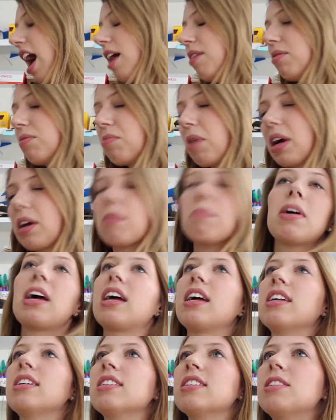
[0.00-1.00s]
I would
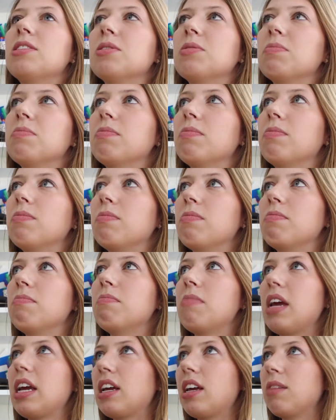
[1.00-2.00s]
recommend
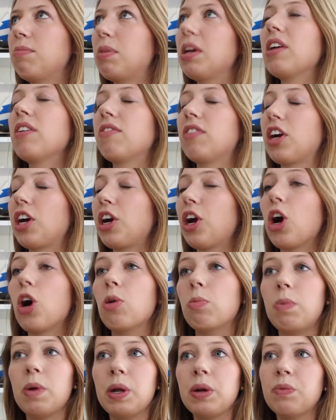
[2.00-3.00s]
being very
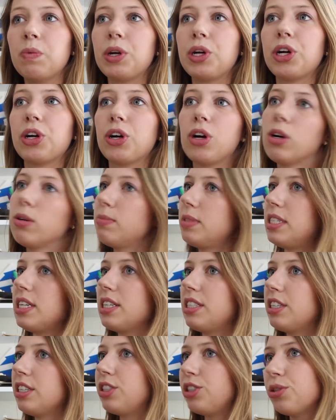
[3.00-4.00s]
open when you're in a
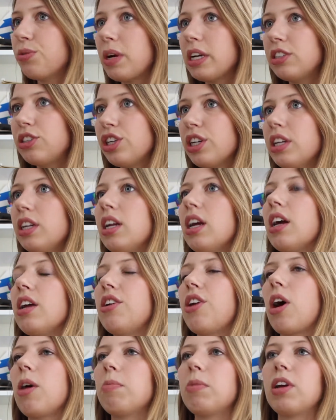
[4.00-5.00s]
homestay situation
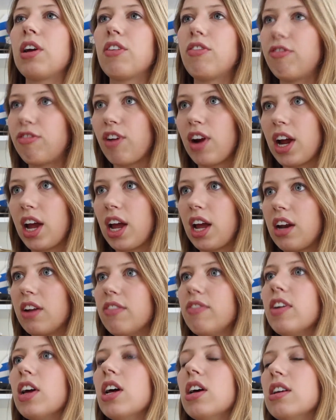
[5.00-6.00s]
and not being afraid
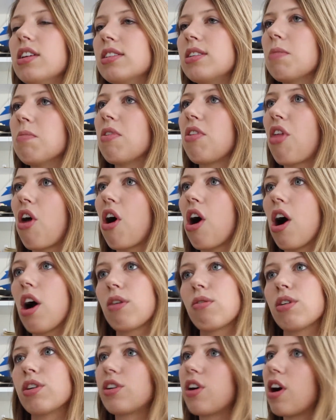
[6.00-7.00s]
of some of the
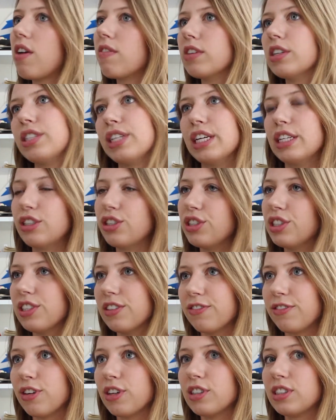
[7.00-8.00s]
awkward conversations
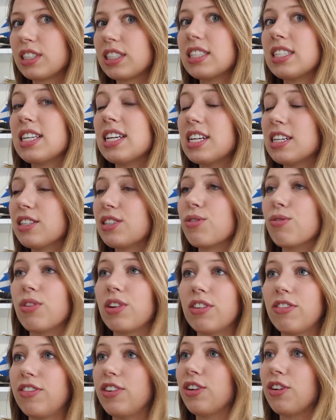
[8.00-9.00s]
at first, because it is
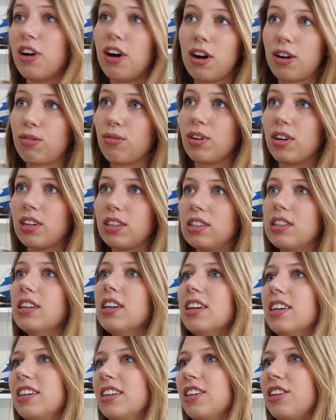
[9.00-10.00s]
going to feel awkward.
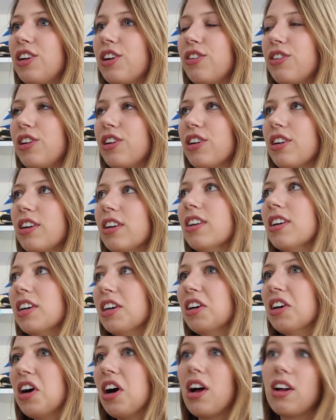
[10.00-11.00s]
You know, you're
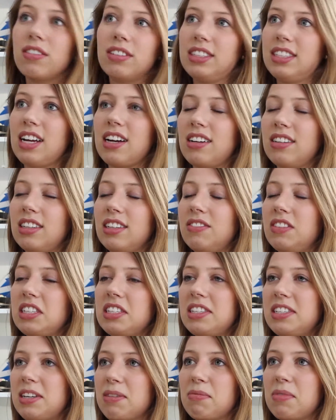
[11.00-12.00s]
all of a sudden living
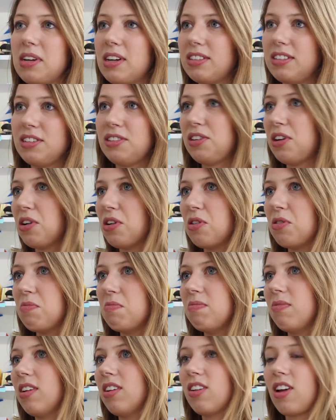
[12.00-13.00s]
in someone else's
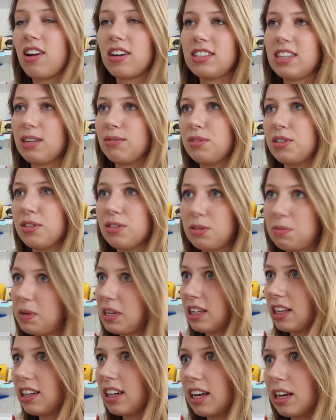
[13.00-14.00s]
home. A lot of times you don't
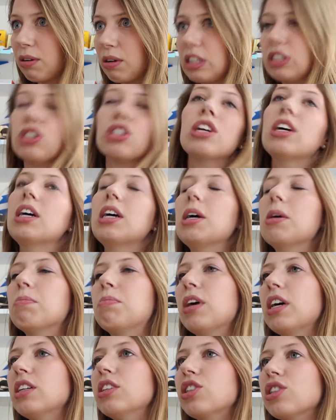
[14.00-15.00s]
speak the language,
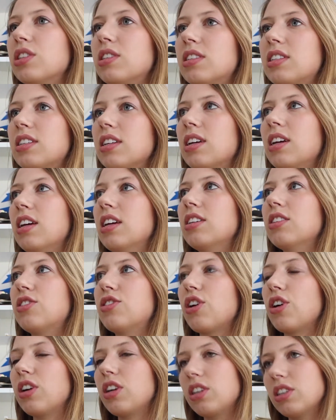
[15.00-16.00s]
but just
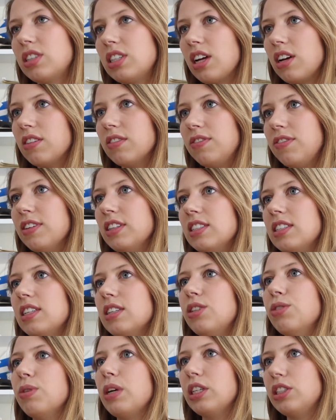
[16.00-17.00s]
inserting yourself in
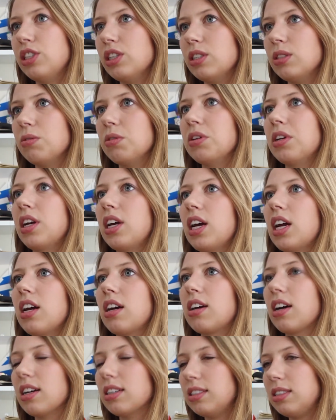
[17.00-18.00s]
situations where you can get
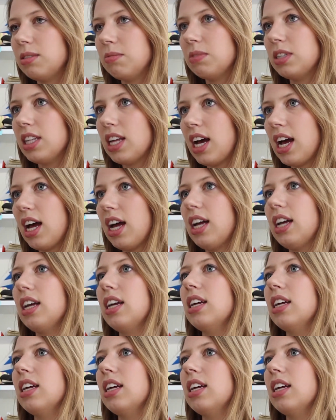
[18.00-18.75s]
accustomed to that.